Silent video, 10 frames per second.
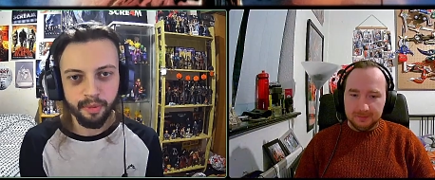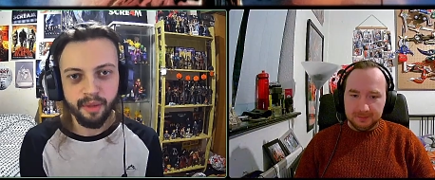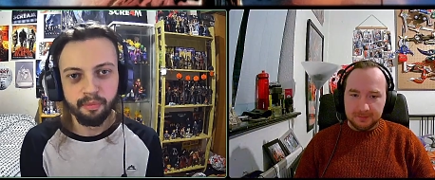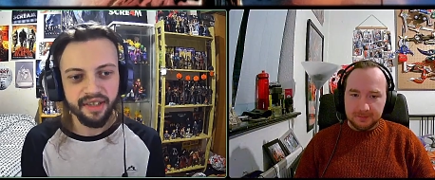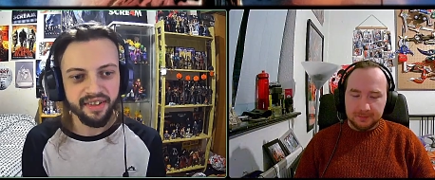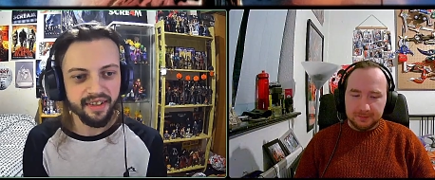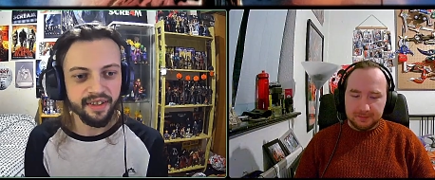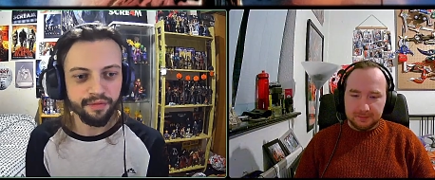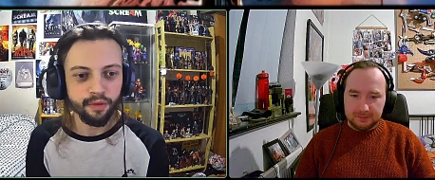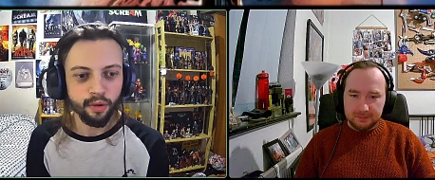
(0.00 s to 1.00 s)
Speaker 1: he's been busy
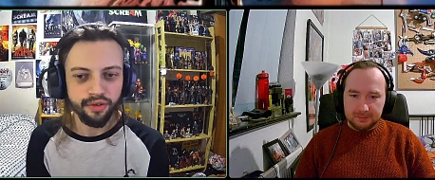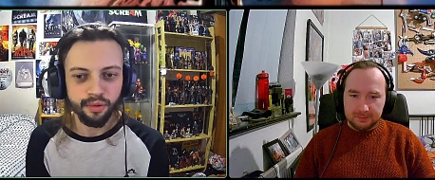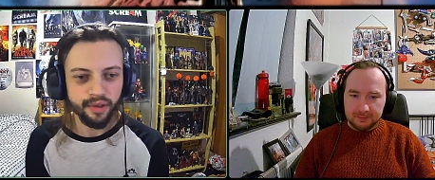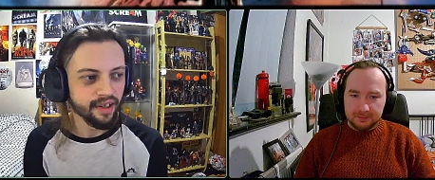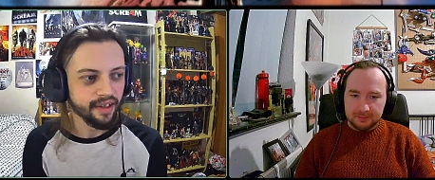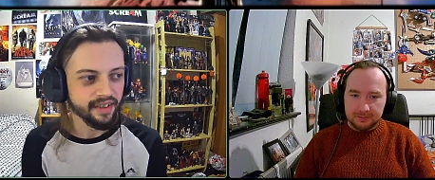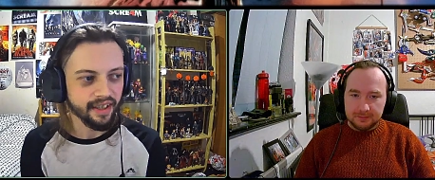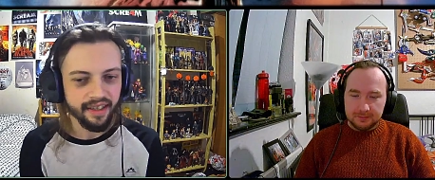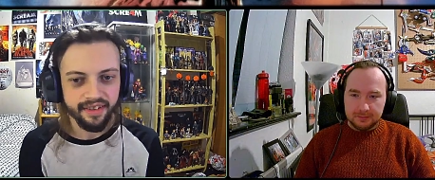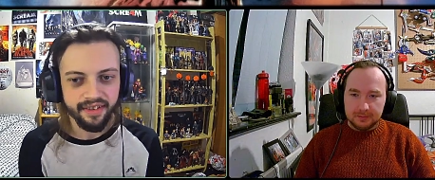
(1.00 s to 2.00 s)
these for like, two years, I
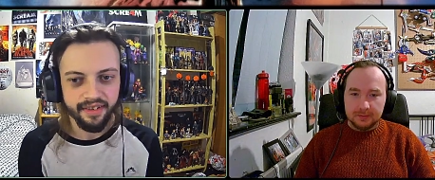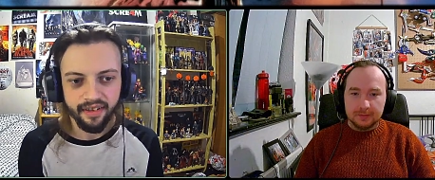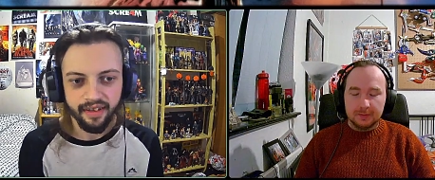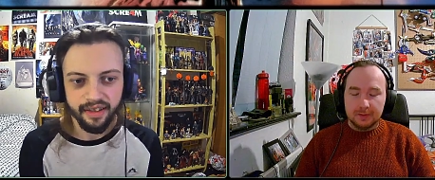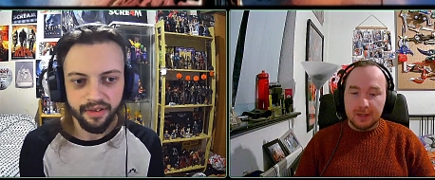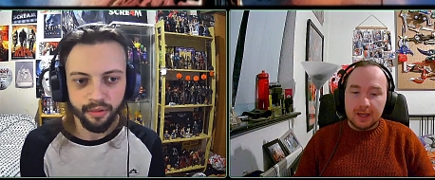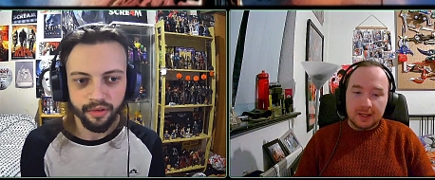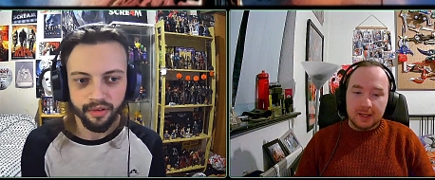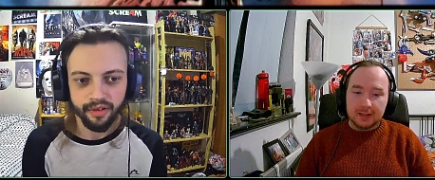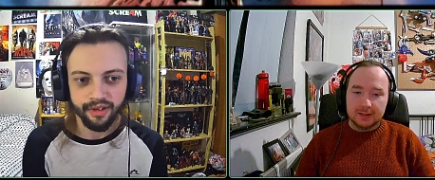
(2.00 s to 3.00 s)
guess, since the last yeah, one. Yeah,
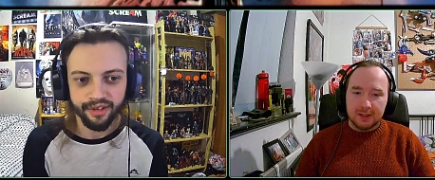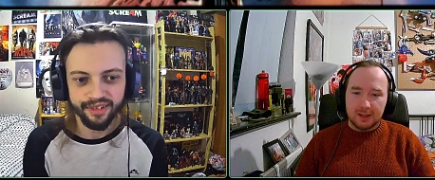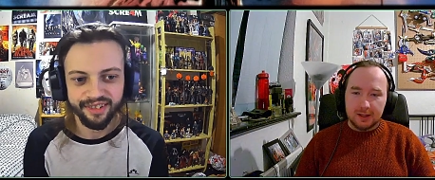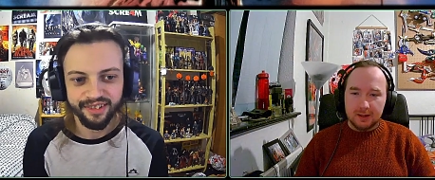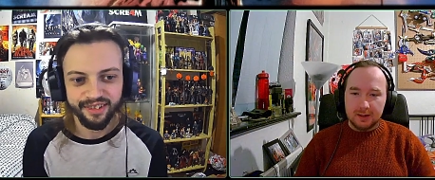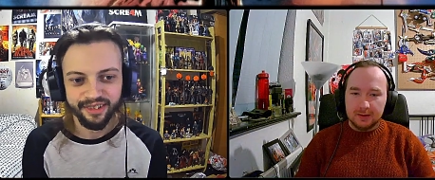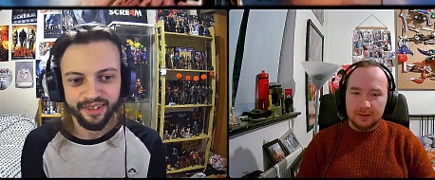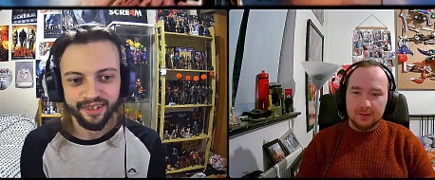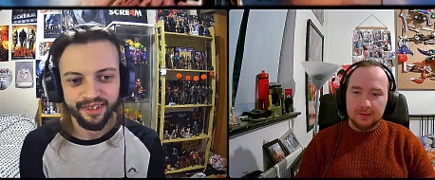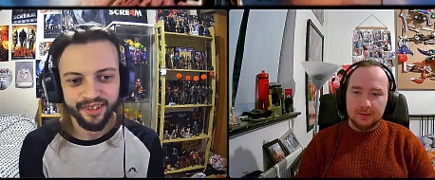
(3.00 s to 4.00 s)
I guess, yeah.
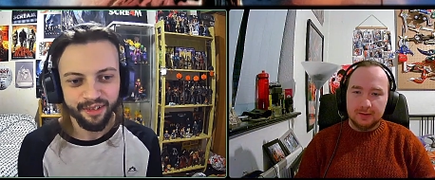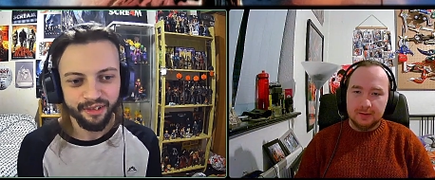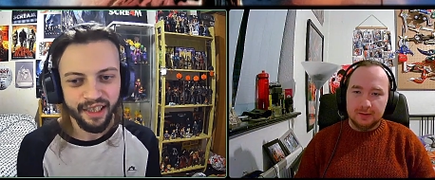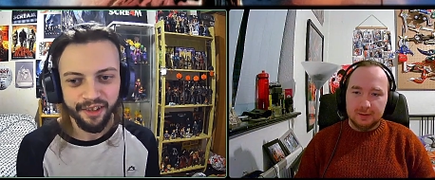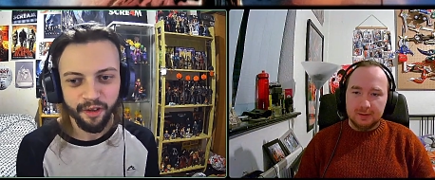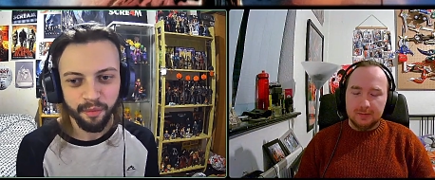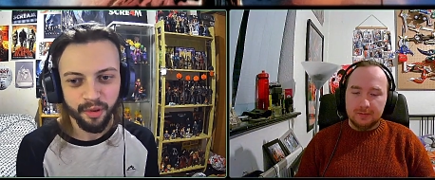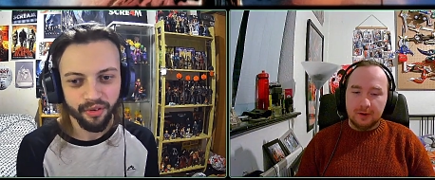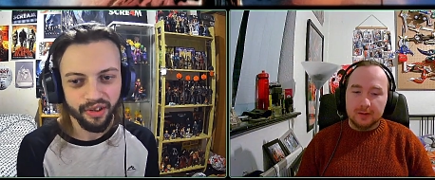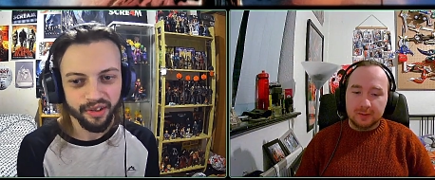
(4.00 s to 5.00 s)
Racking up
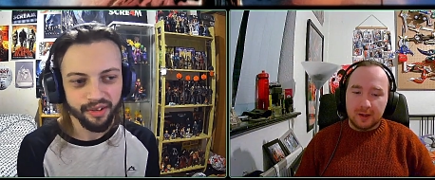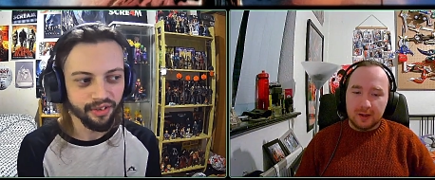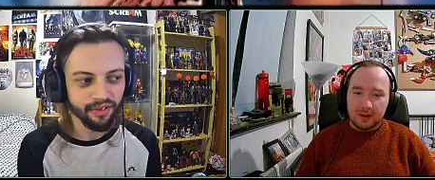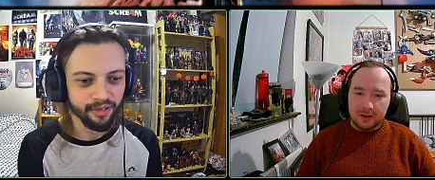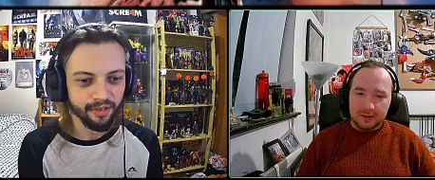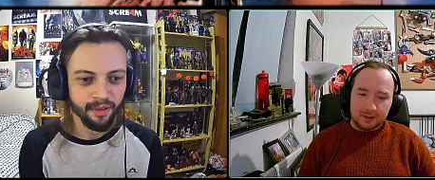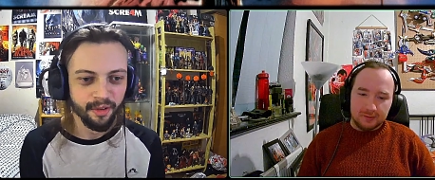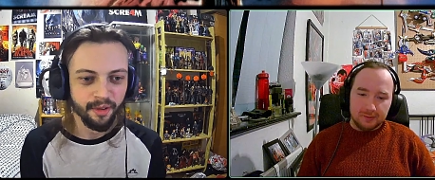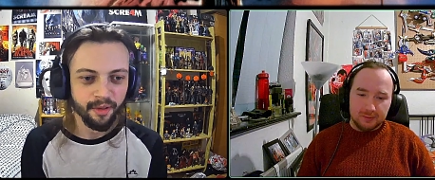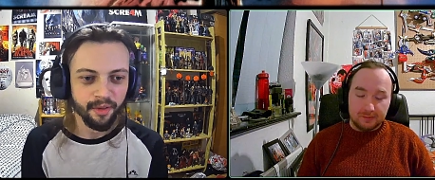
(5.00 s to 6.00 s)
those but, girls.
Speaker 2: But,
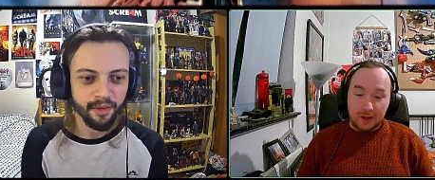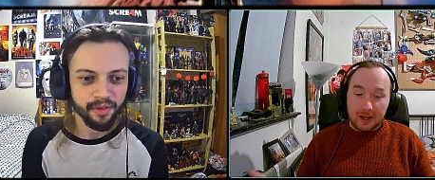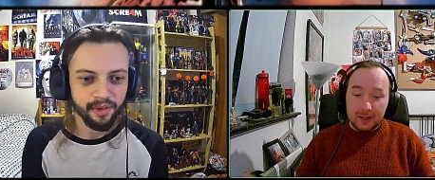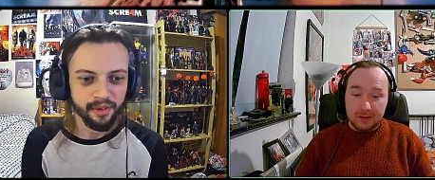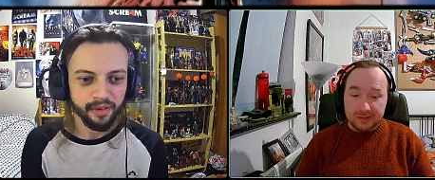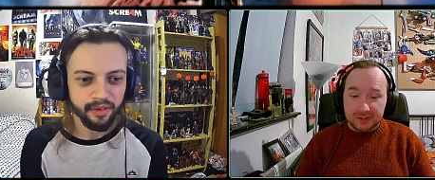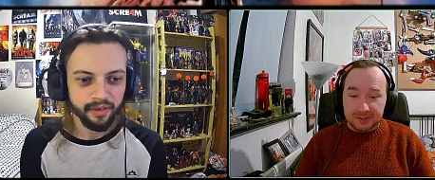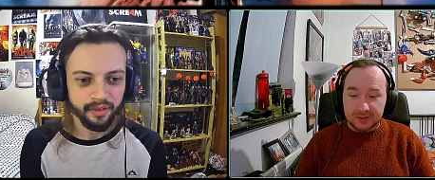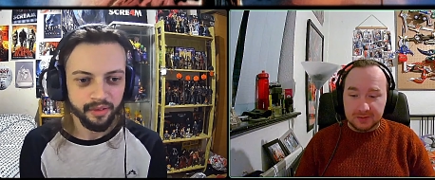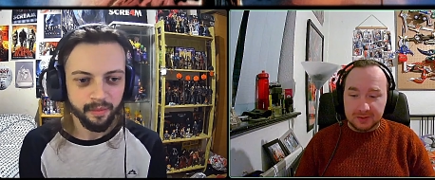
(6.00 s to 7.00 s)
I always just
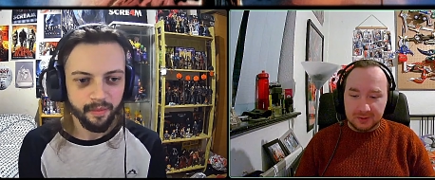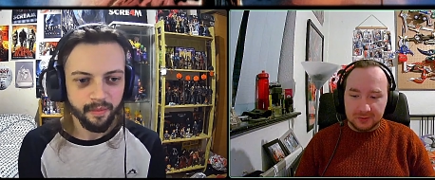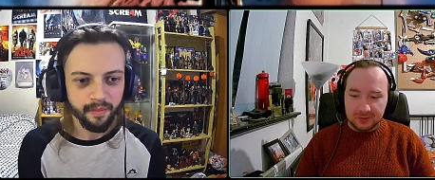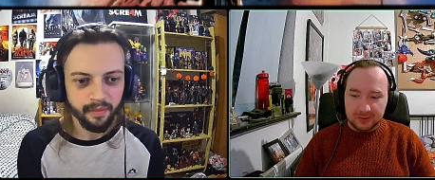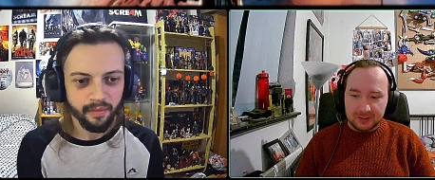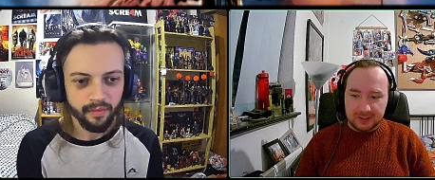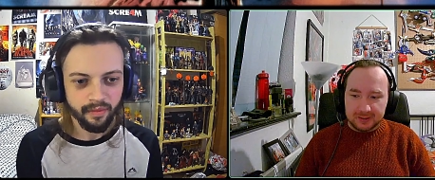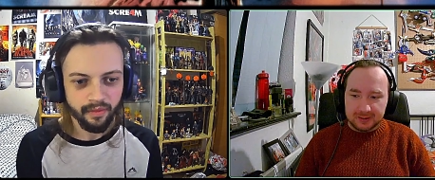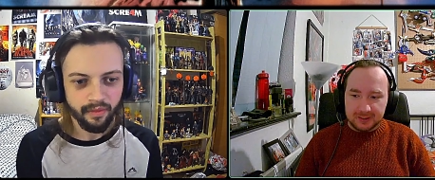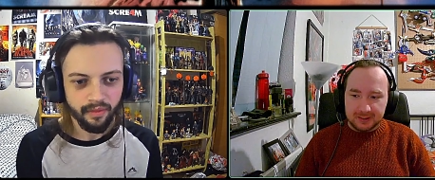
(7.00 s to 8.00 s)
assumed that those were the kids
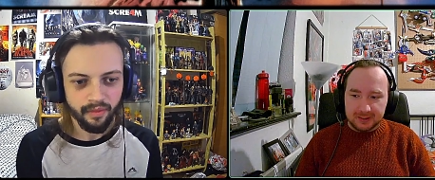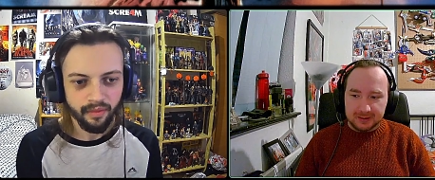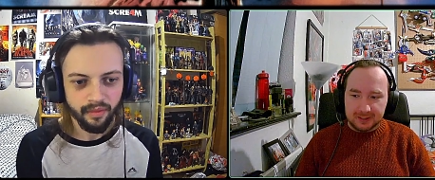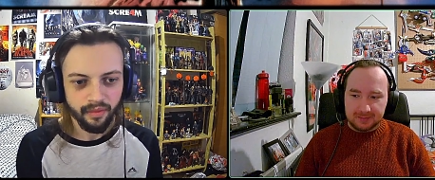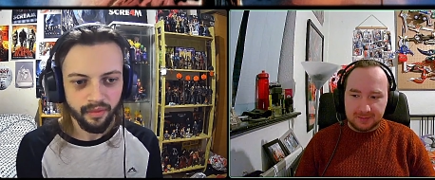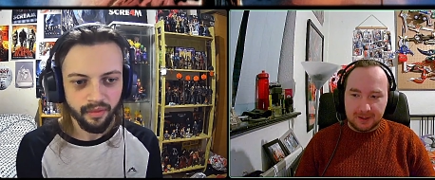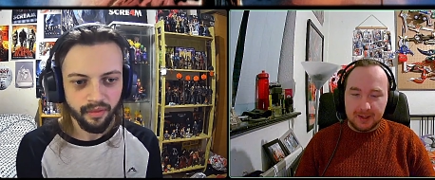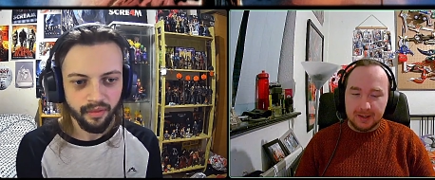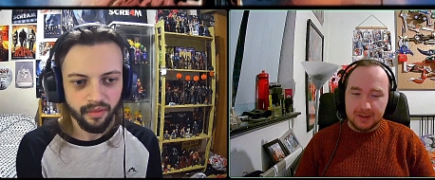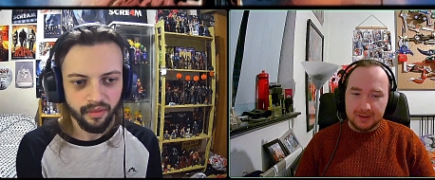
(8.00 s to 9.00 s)
that killed that
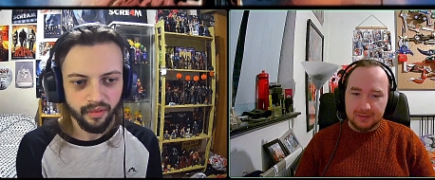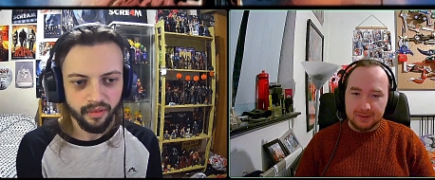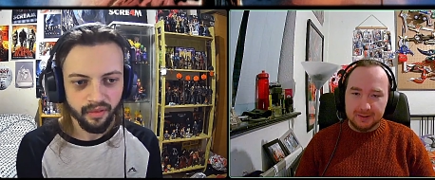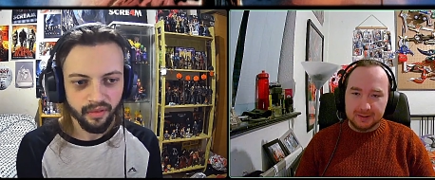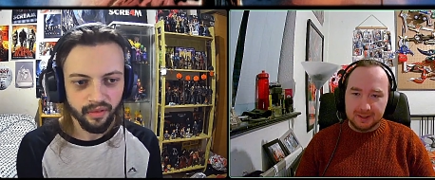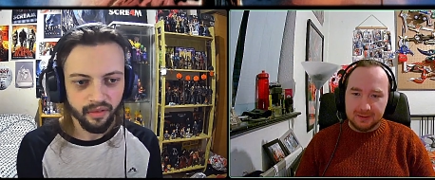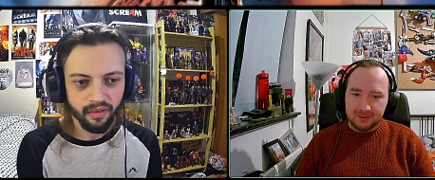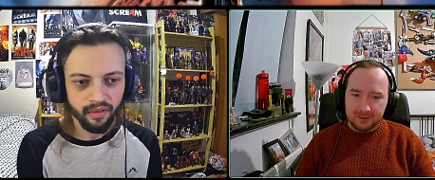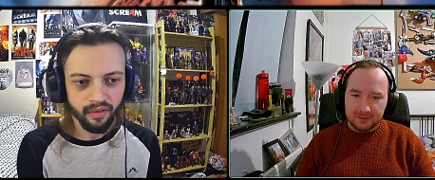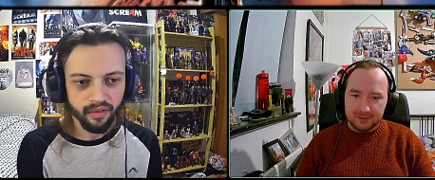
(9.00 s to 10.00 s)
party the second
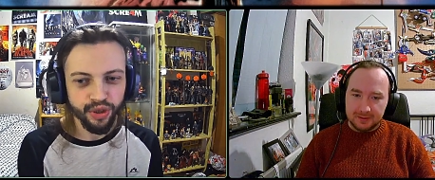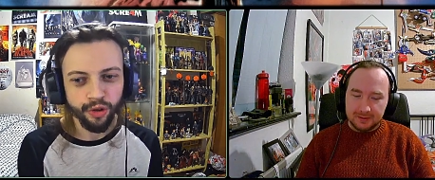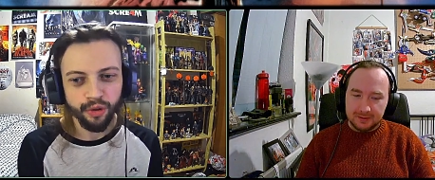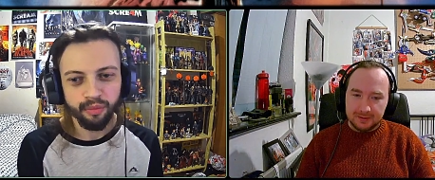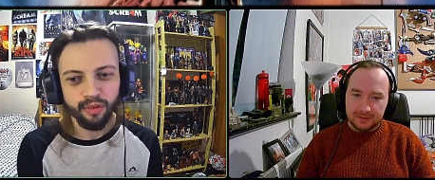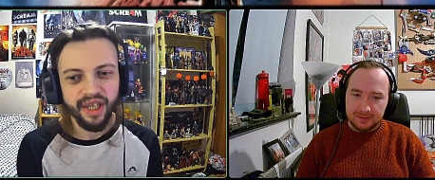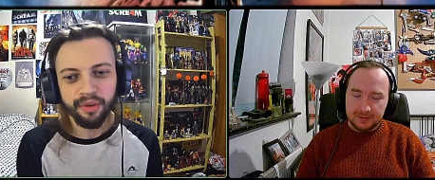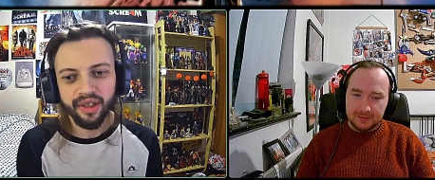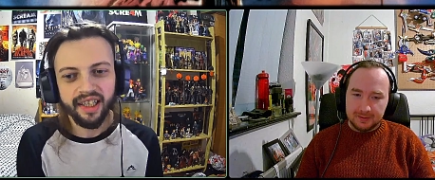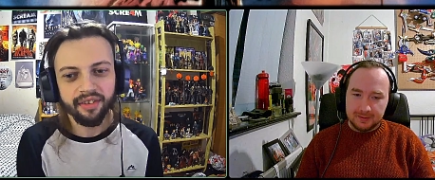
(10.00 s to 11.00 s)
one.
Speaker 1: But you could, yeah,
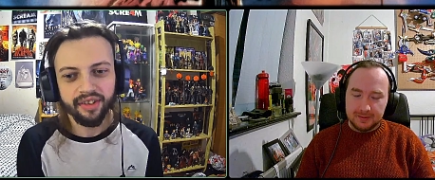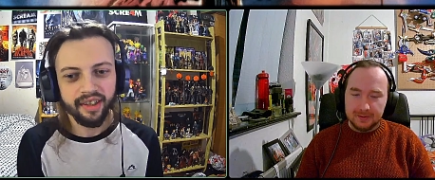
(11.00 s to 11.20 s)
but like I